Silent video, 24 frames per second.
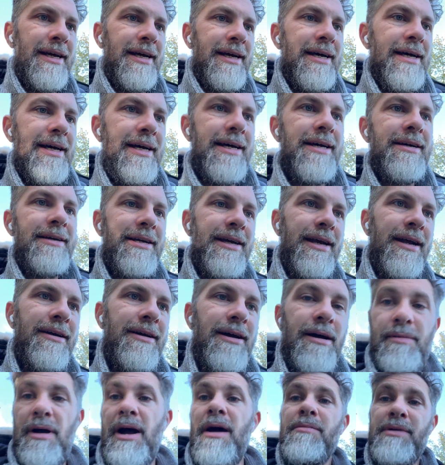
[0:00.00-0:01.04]

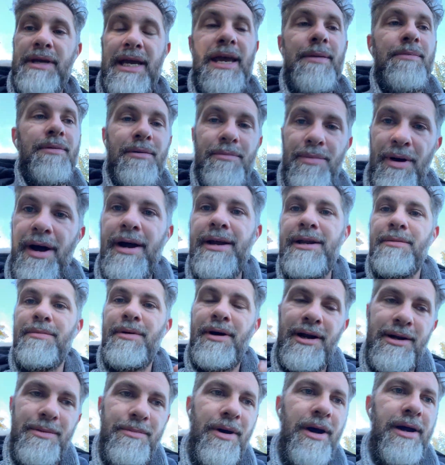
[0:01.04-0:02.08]
I'm keeping buying and
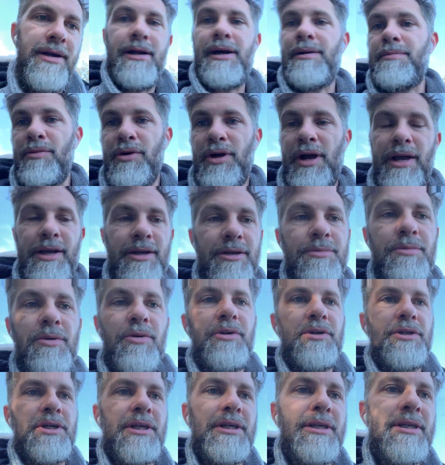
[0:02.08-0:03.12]
buying and buying. I use
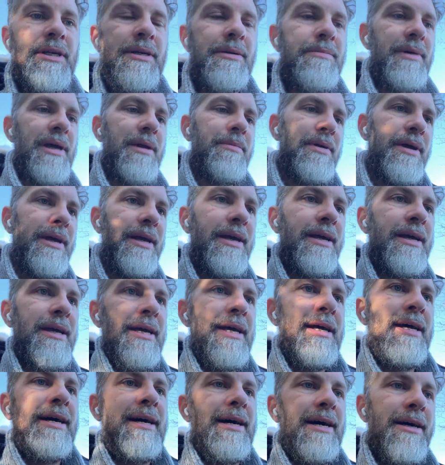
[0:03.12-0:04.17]
mortgages. Maybe
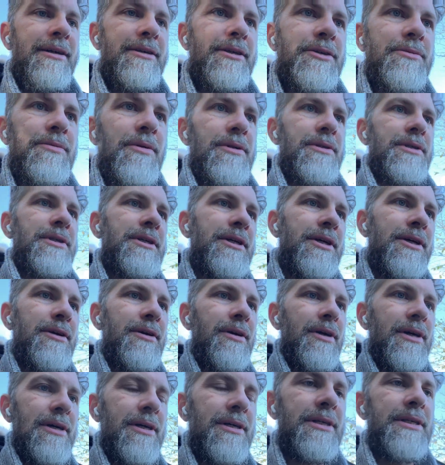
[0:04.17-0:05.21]
I just want to
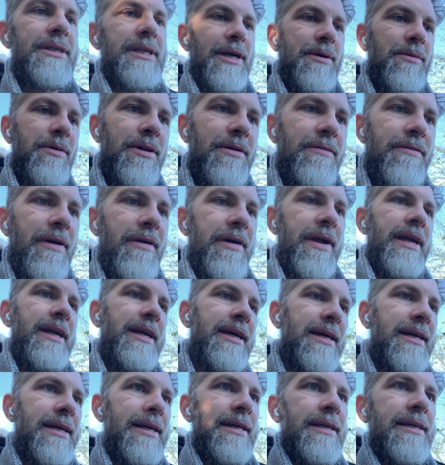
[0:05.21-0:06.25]
sit with a very
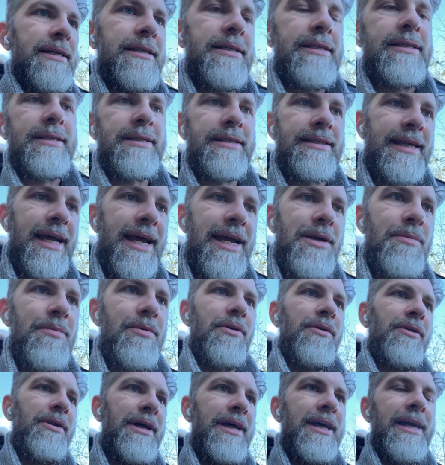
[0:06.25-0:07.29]

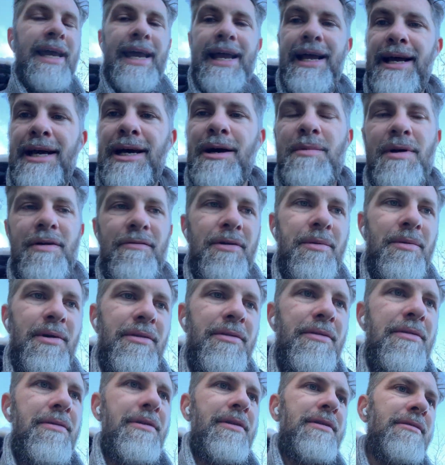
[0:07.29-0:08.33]
stable income every
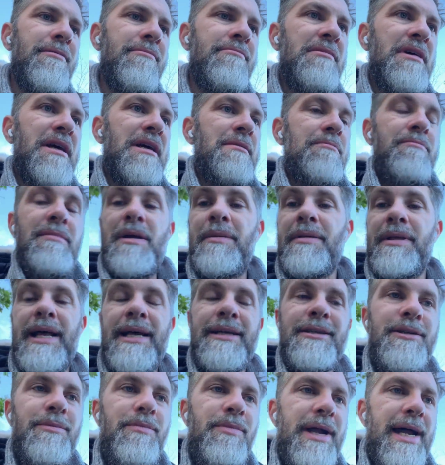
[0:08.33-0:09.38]
month, and maybe
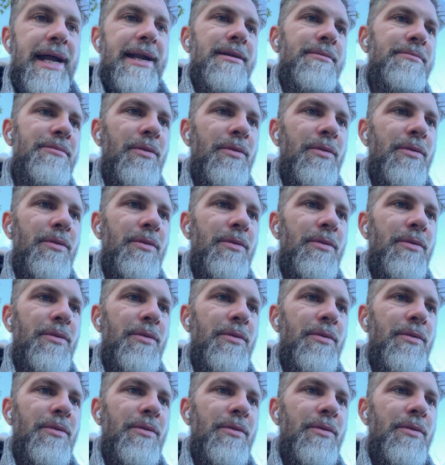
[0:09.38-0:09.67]
that's the plan.